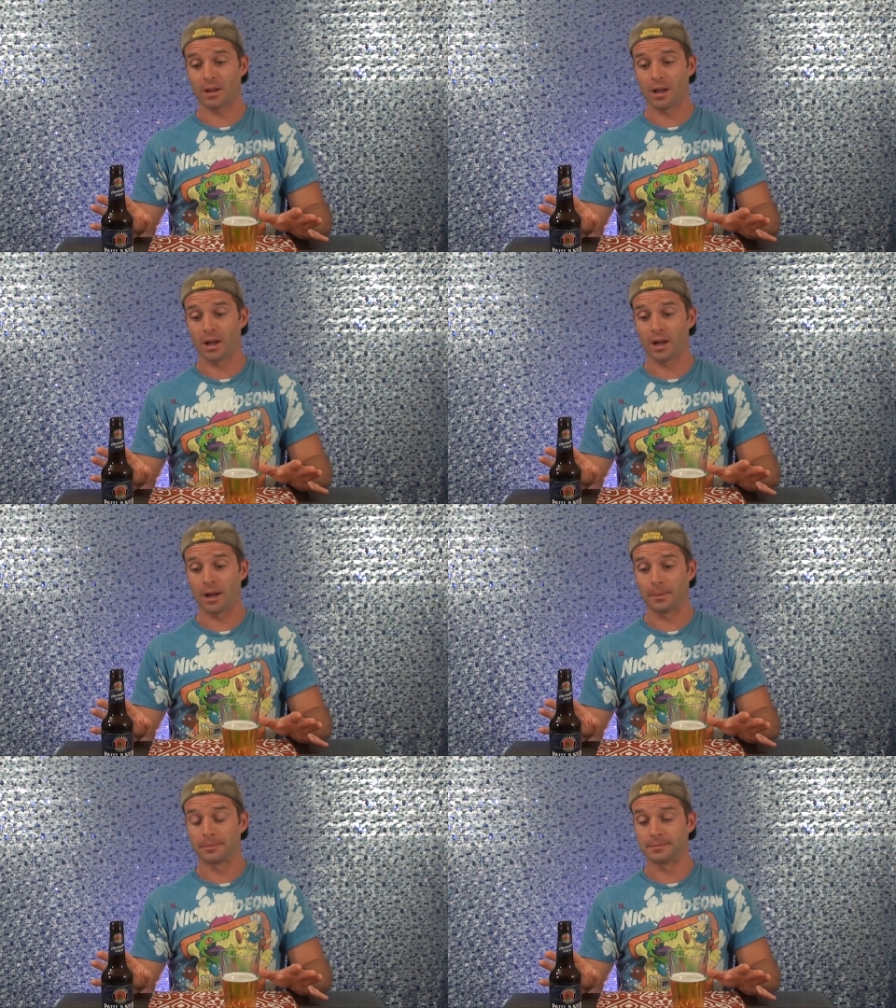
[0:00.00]

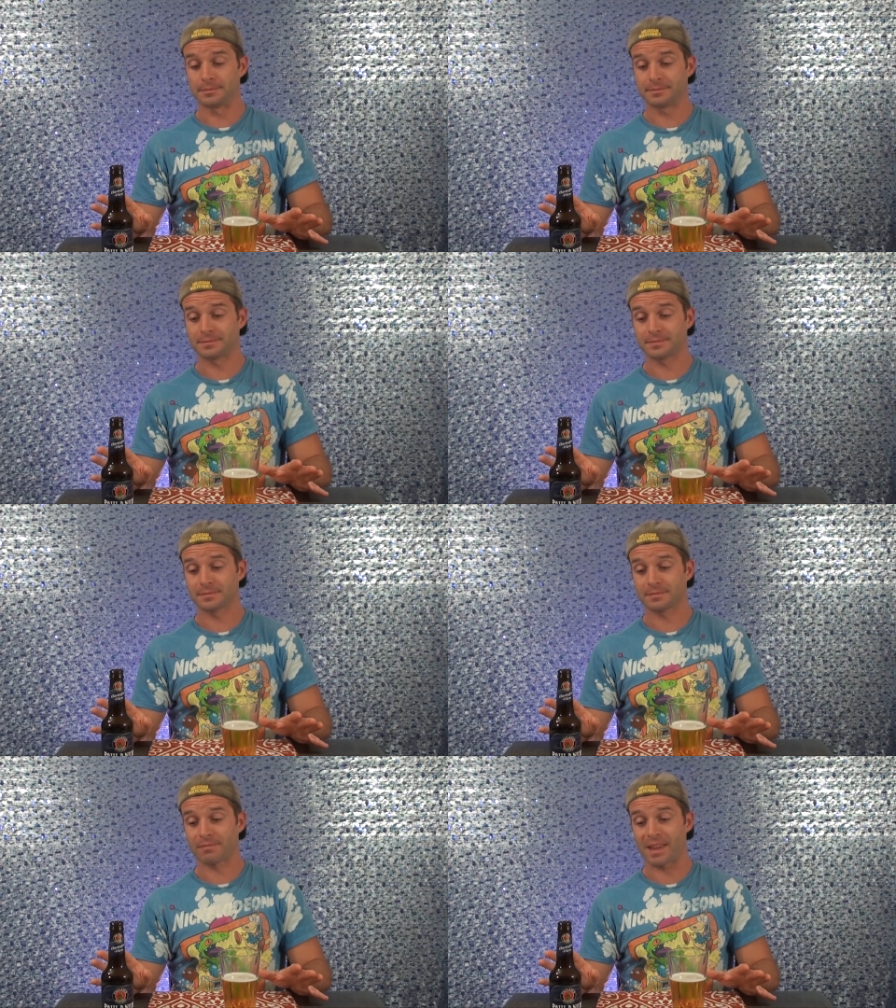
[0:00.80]

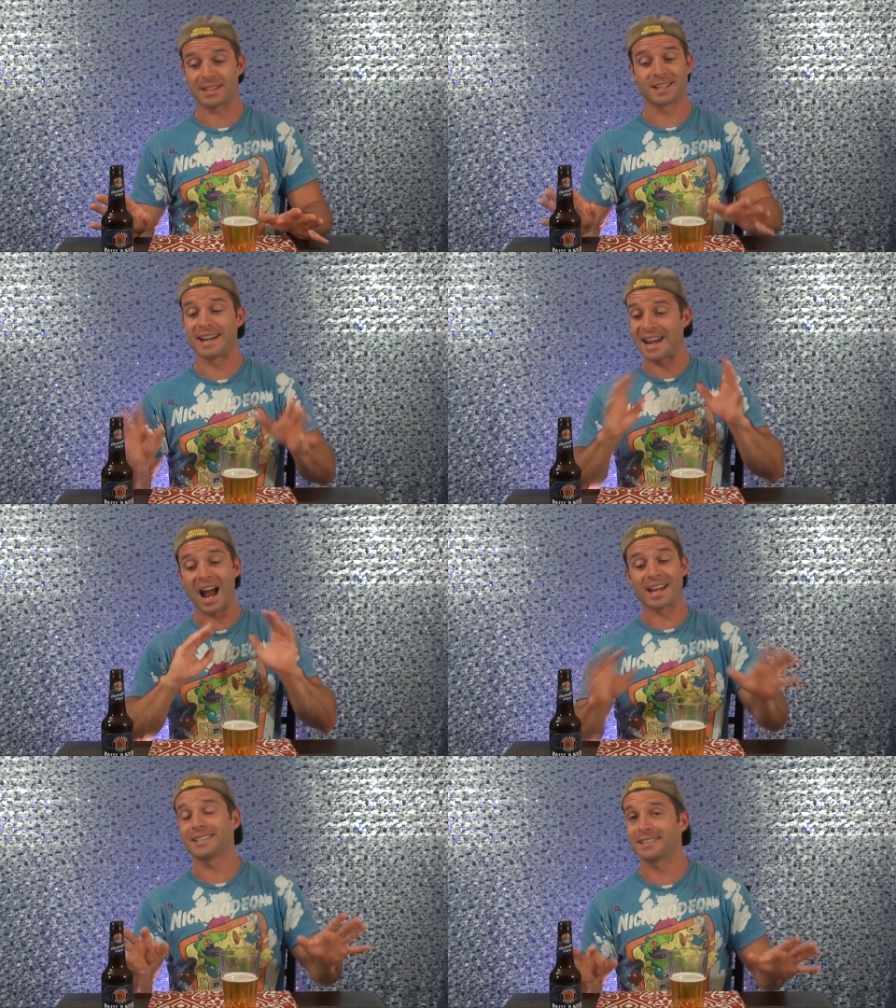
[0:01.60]
It's a
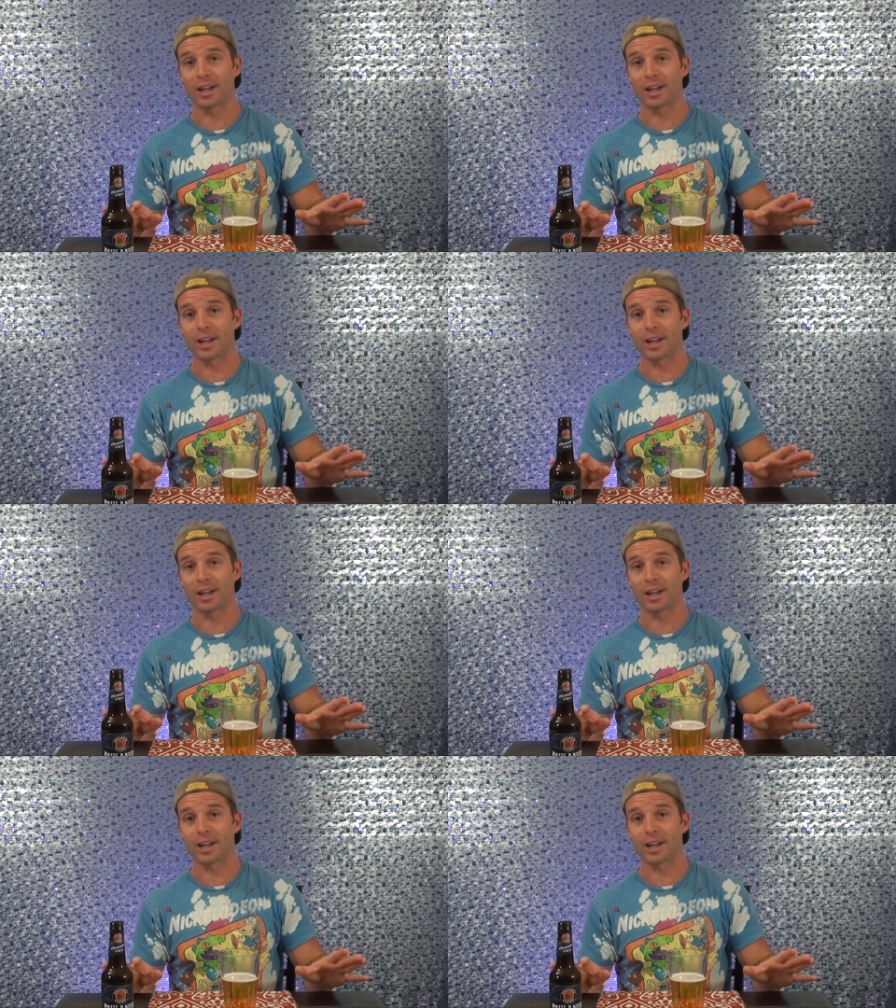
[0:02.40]
nice